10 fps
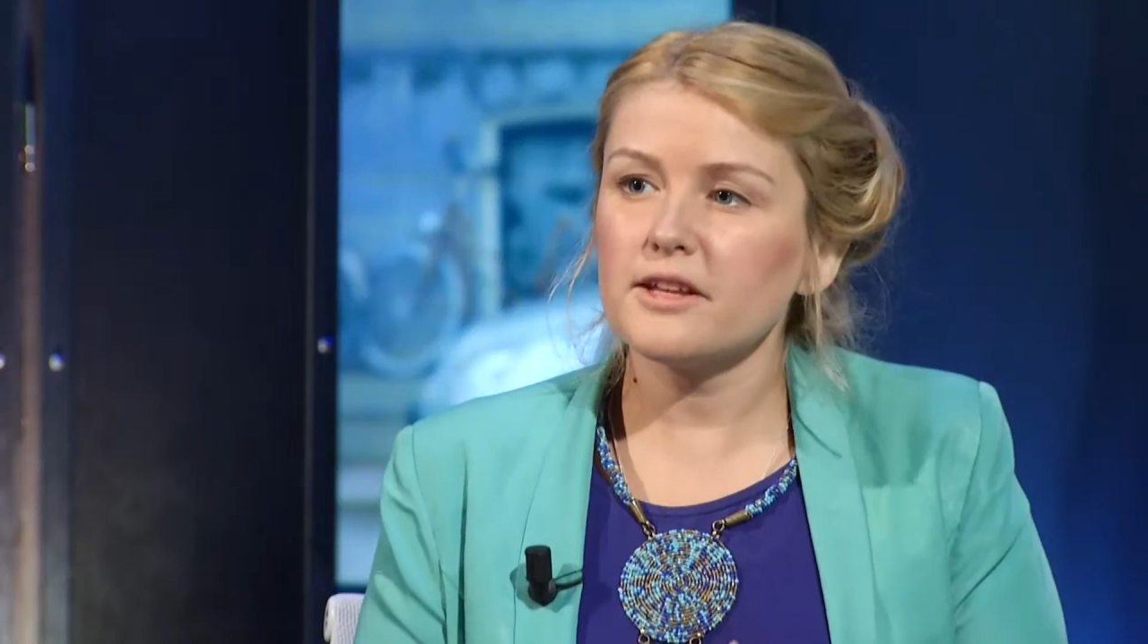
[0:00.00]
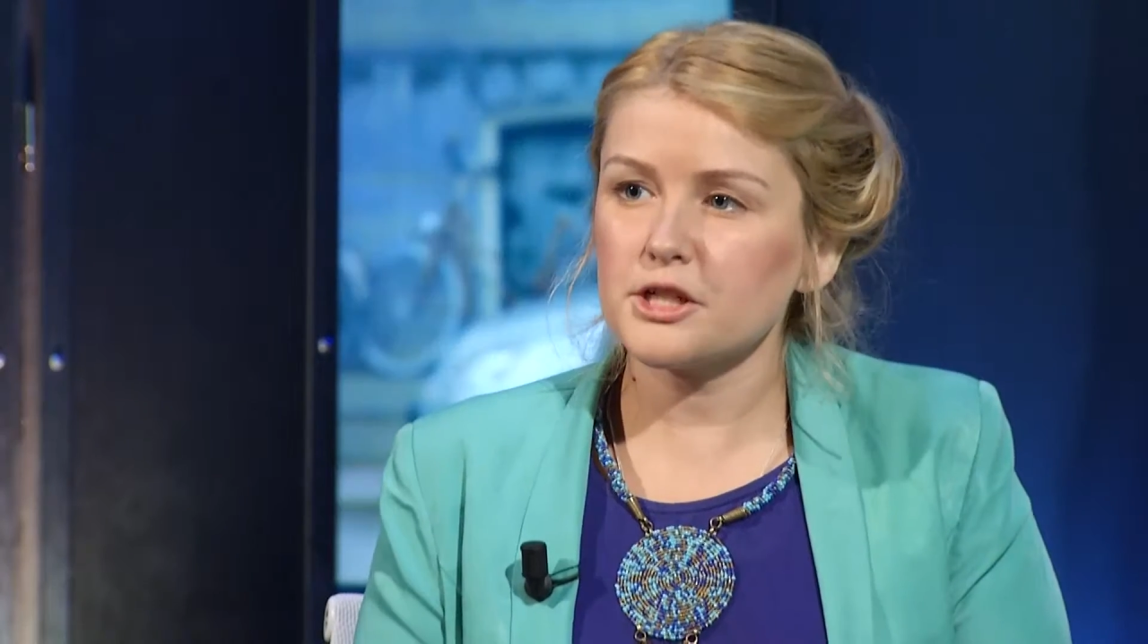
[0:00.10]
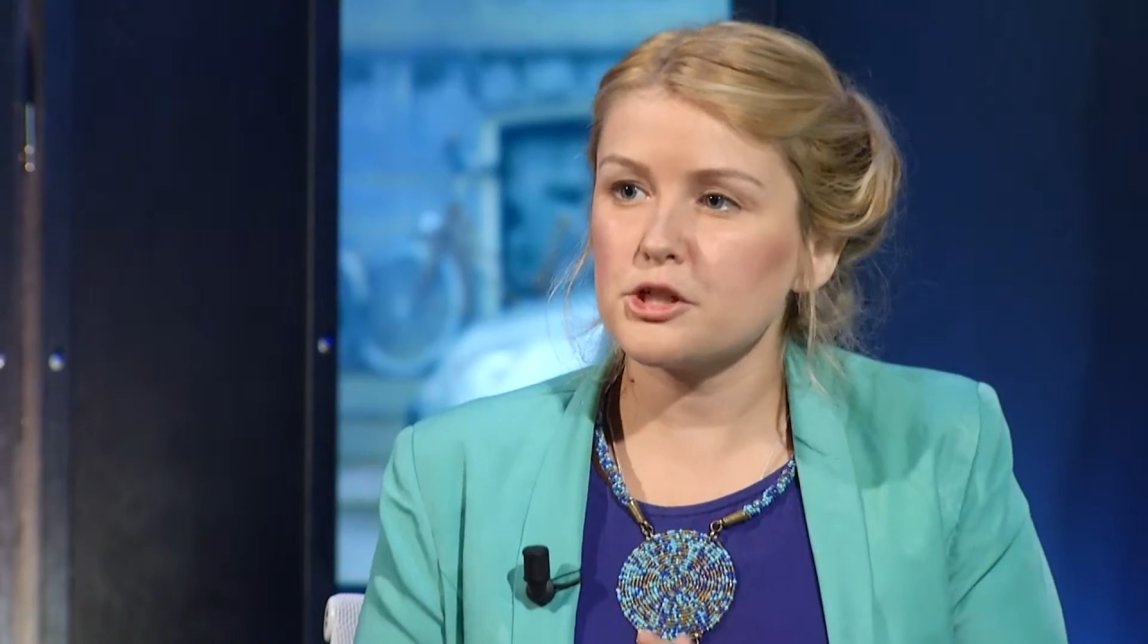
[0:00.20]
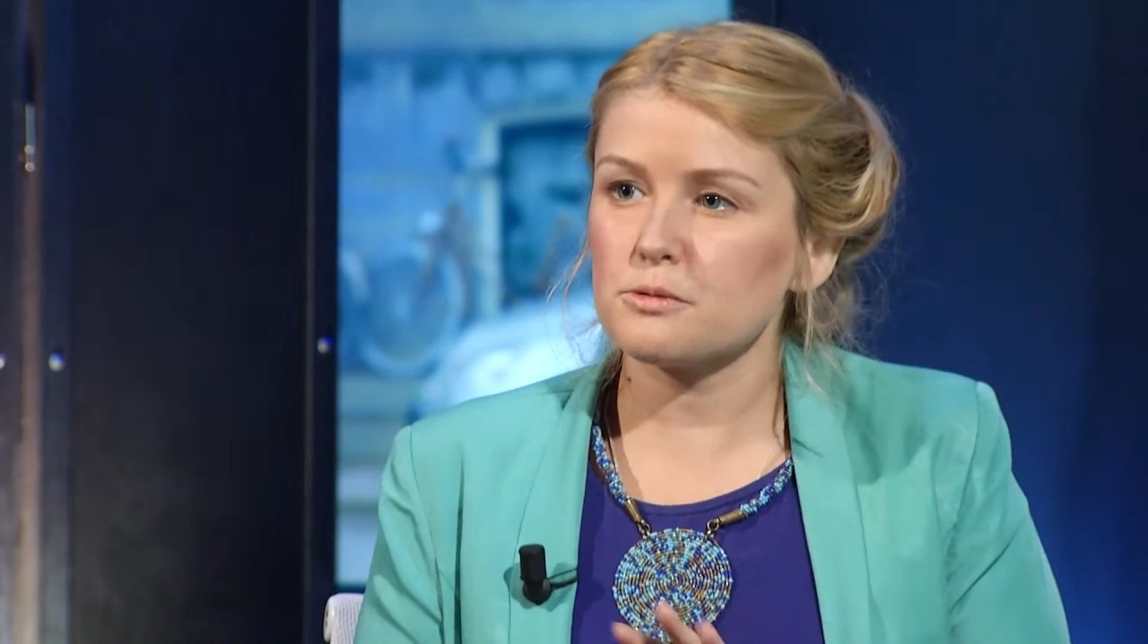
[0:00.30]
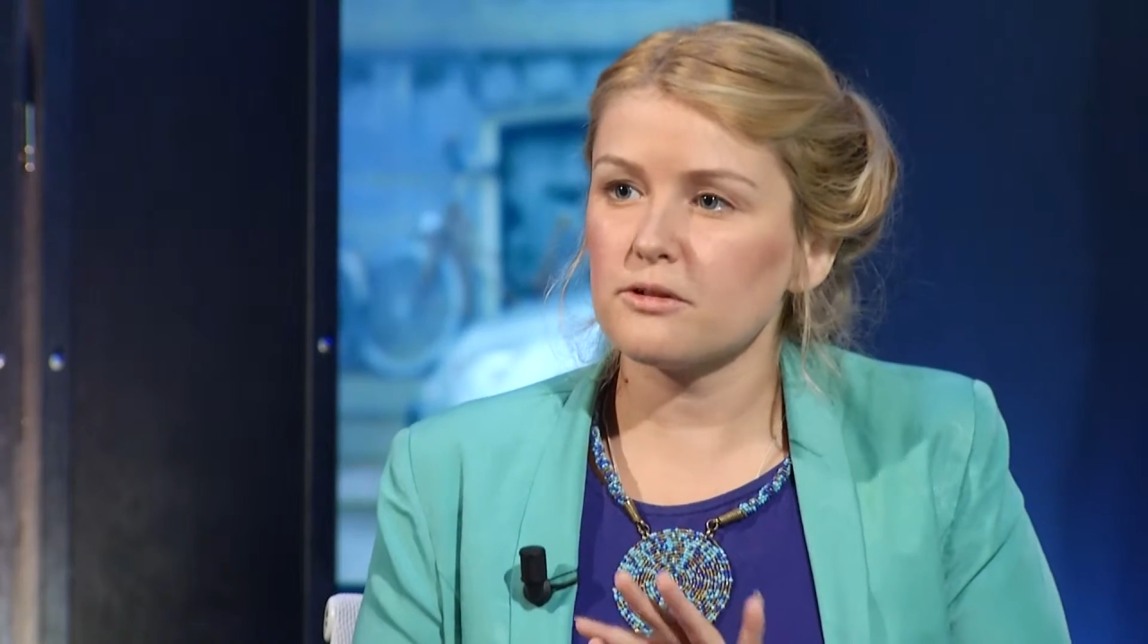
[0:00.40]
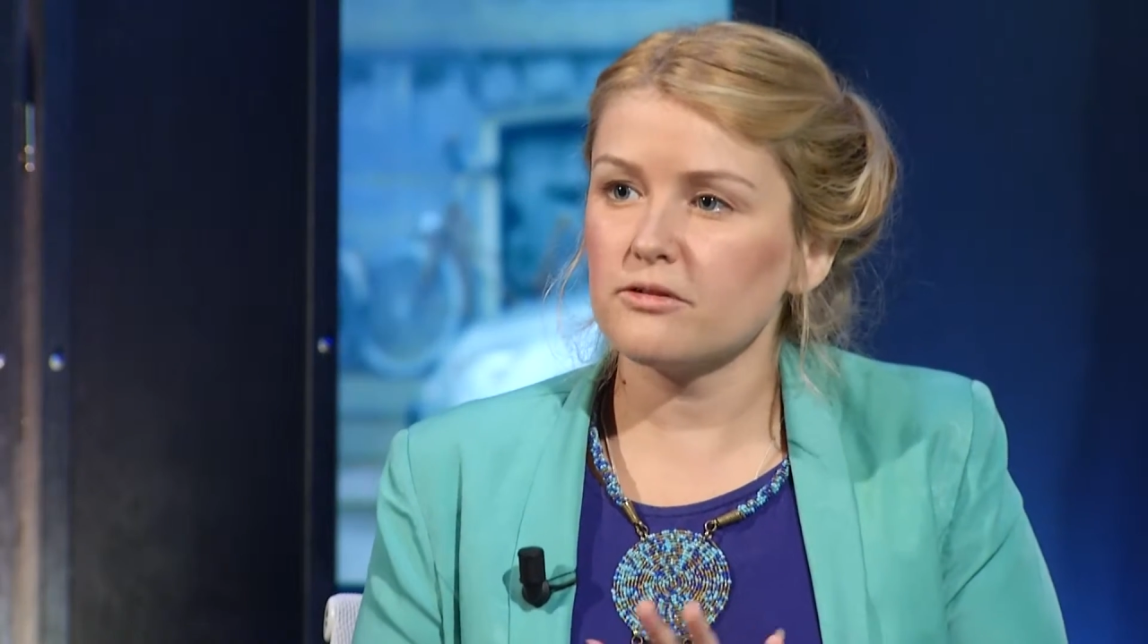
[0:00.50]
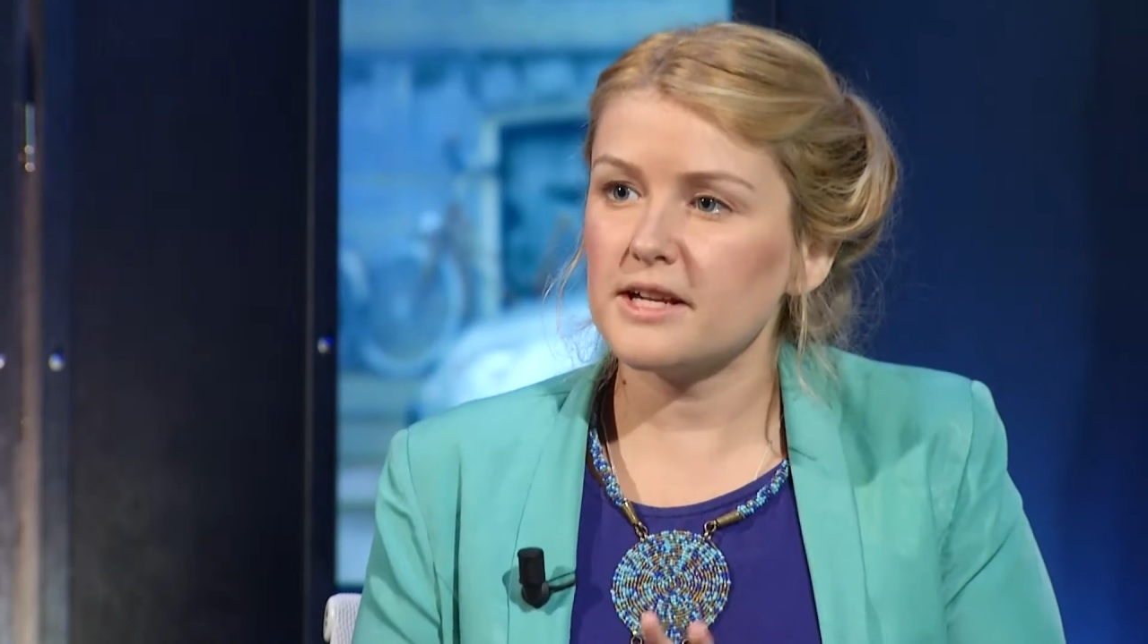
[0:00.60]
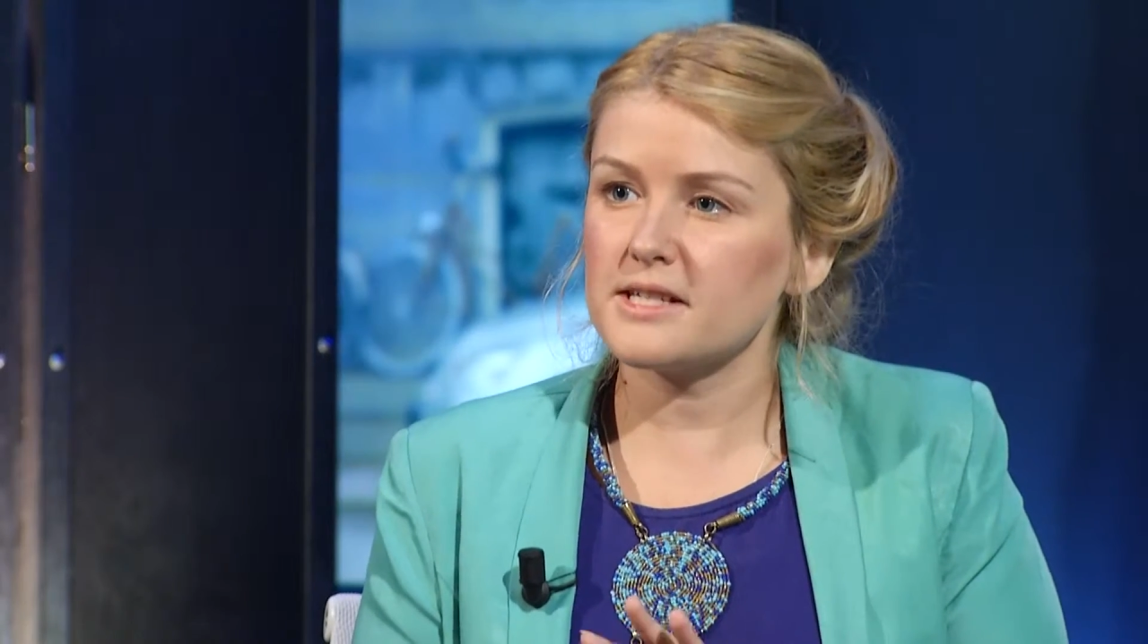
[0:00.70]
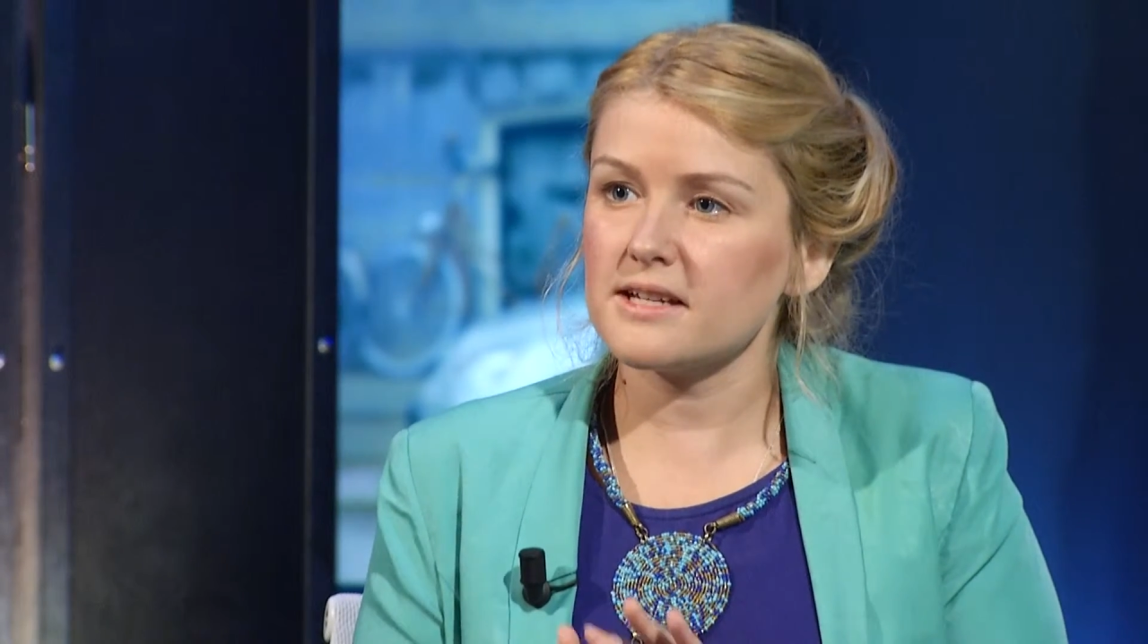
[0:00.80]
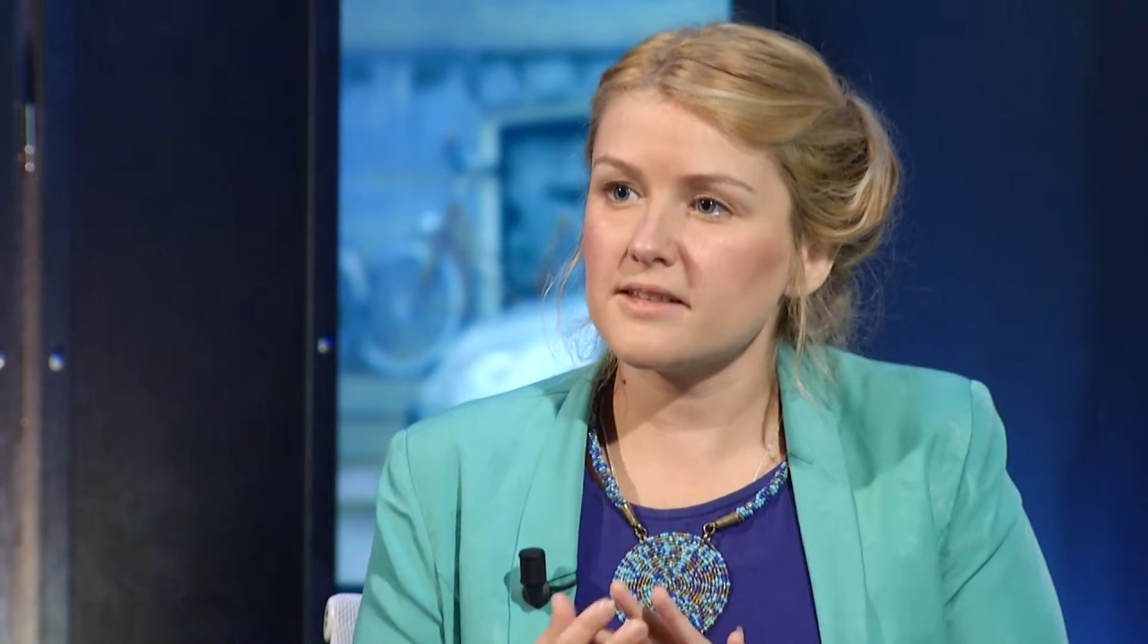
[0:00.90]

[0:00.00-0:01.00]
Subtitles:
issues we're facing,